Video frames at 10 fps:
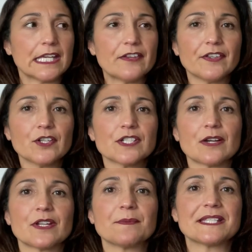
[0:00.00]
he figured
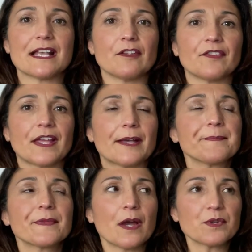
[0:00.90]
out himself
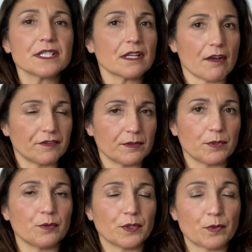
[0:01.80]
that I wasn't
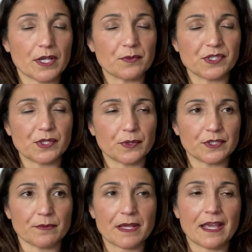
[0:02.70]
comfortable with what he was
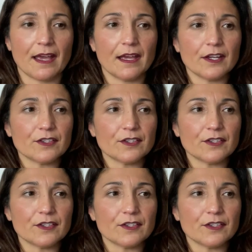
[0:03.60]
doing to me